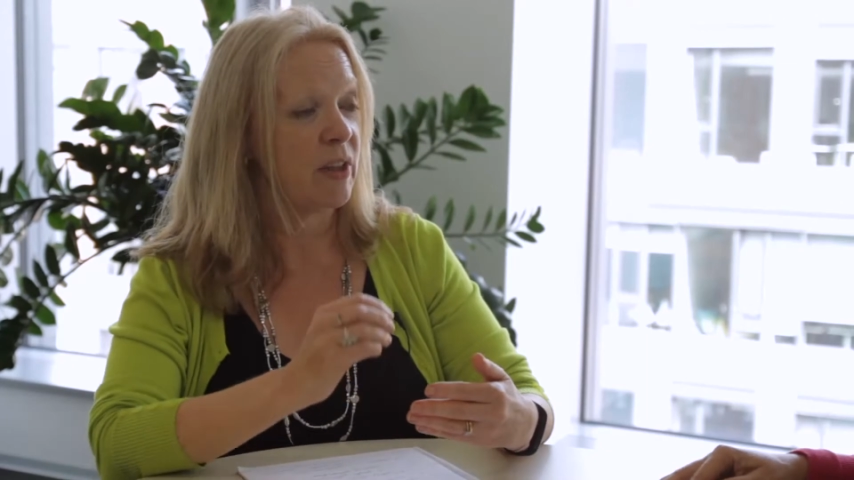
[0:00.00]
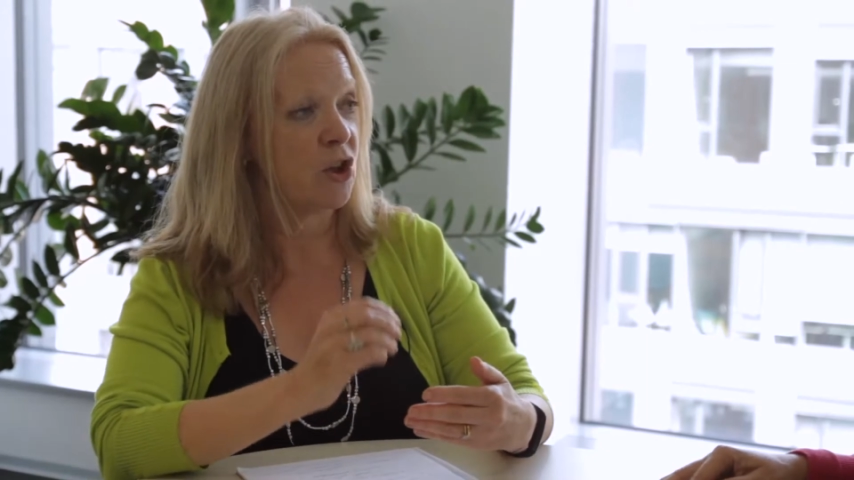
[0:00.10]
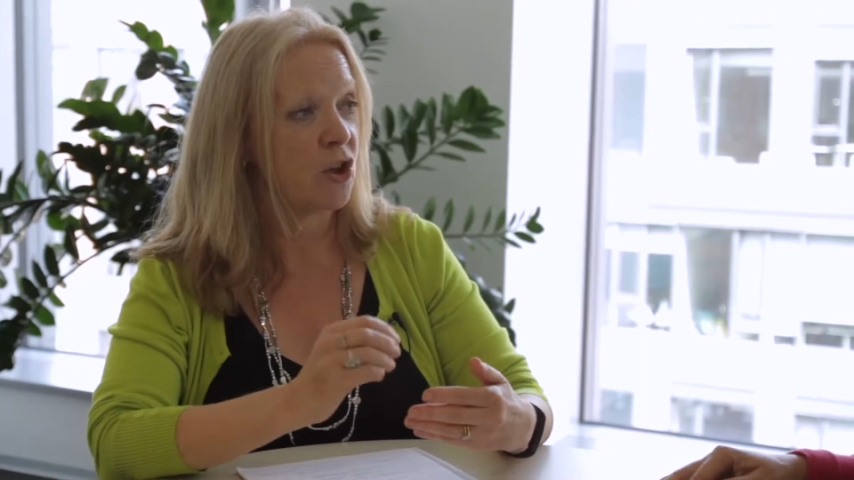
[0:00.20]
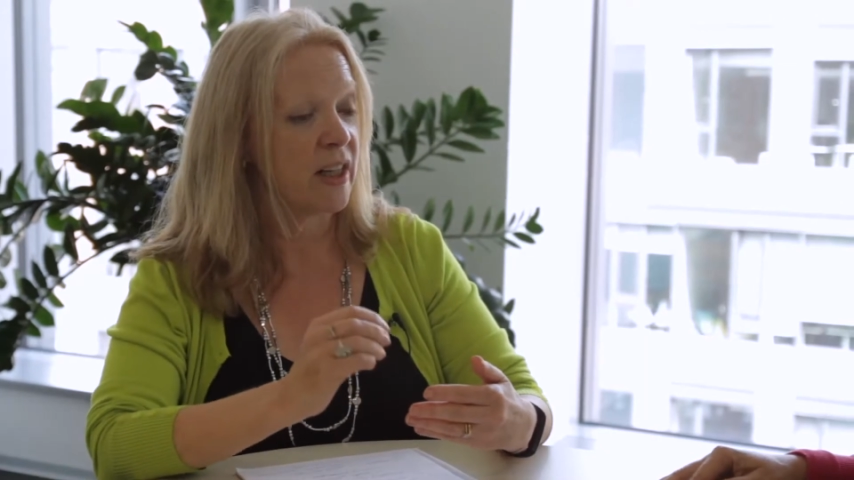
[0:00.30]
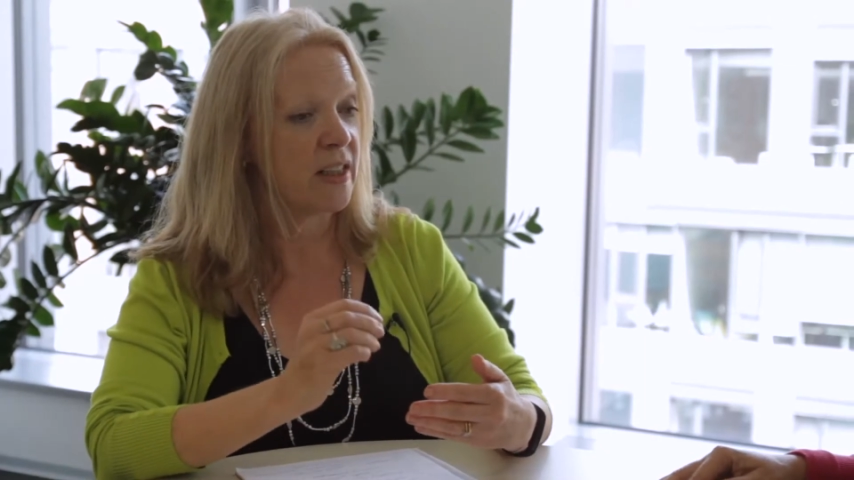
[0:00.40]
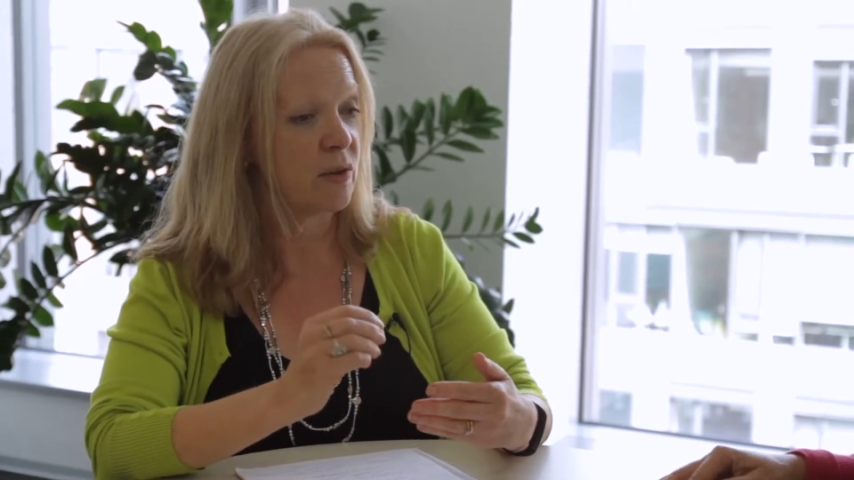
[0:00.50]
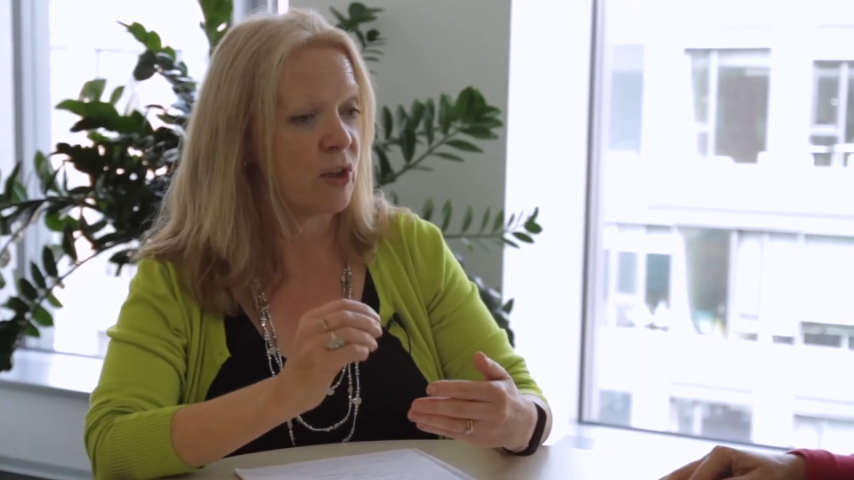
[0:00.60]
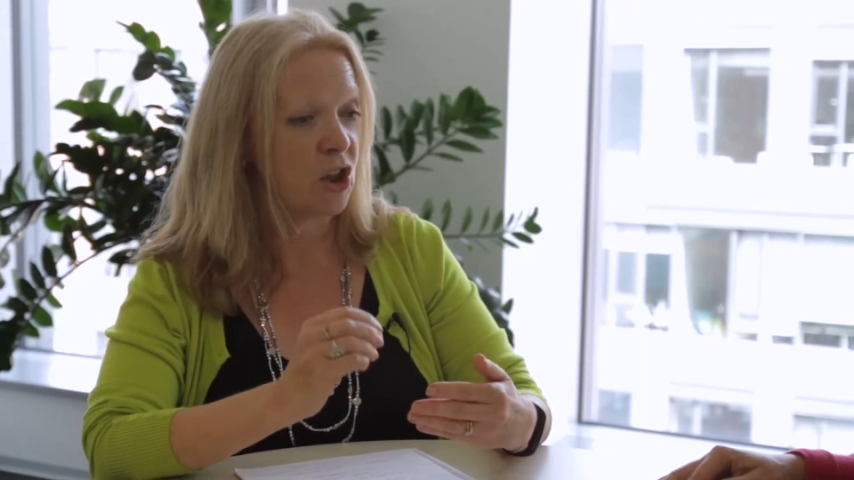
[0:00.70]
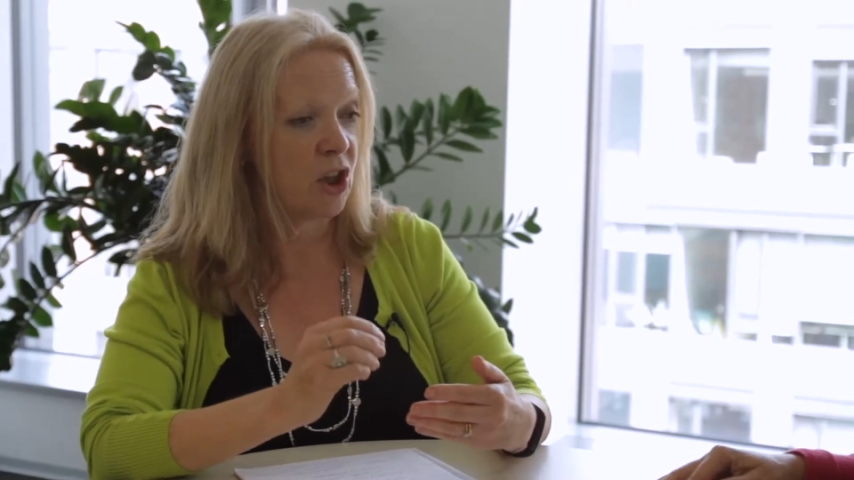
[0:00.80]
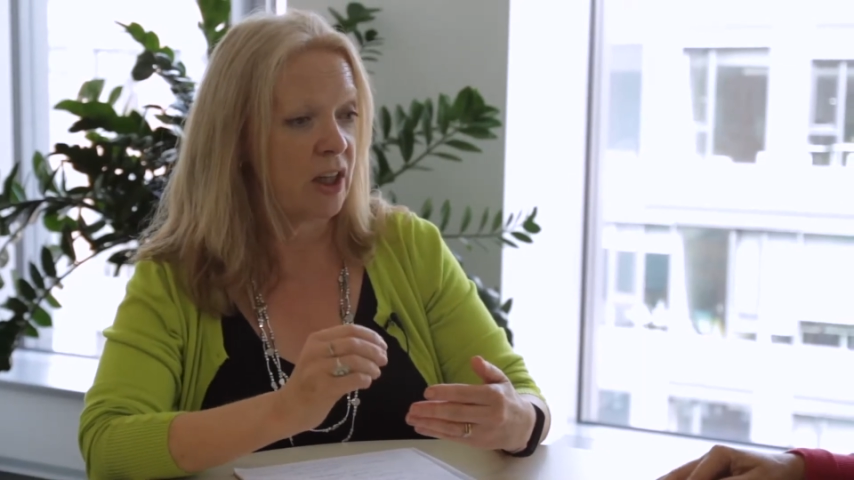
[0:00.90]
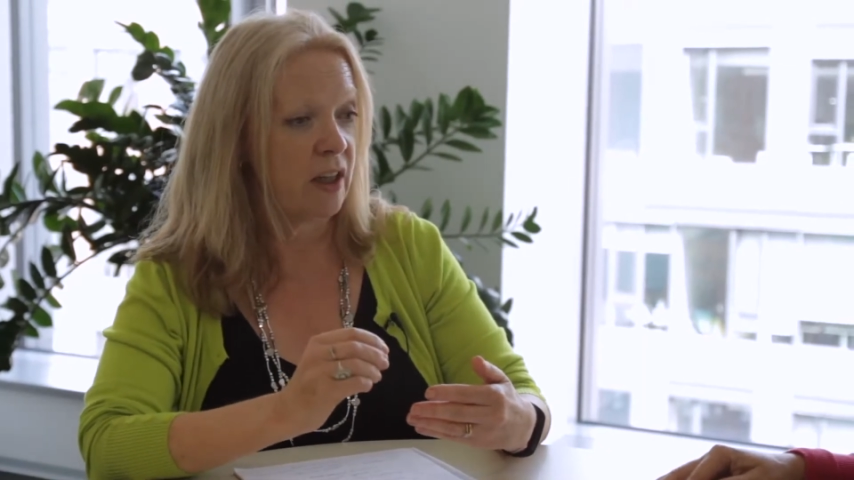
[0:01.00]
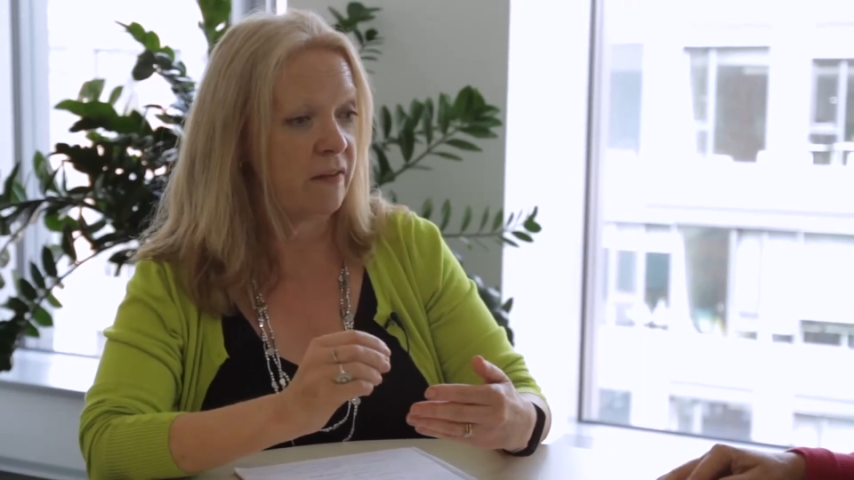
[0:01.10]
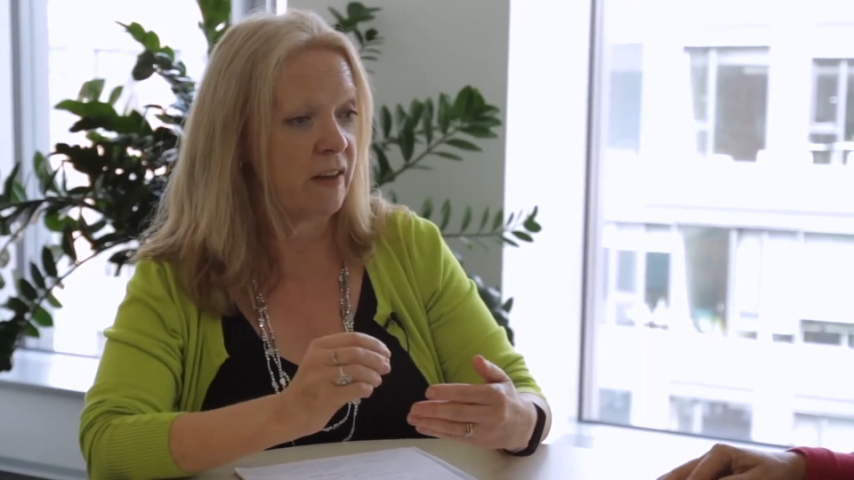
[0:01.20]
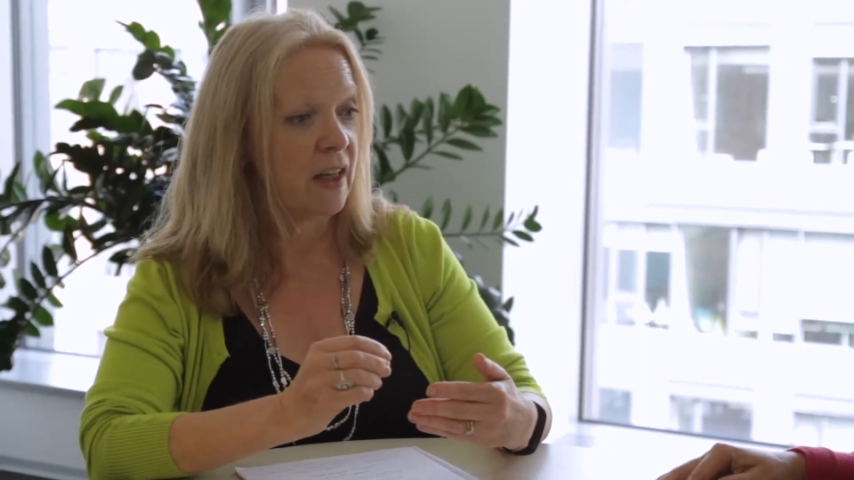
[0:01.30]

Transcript: trying to achieve.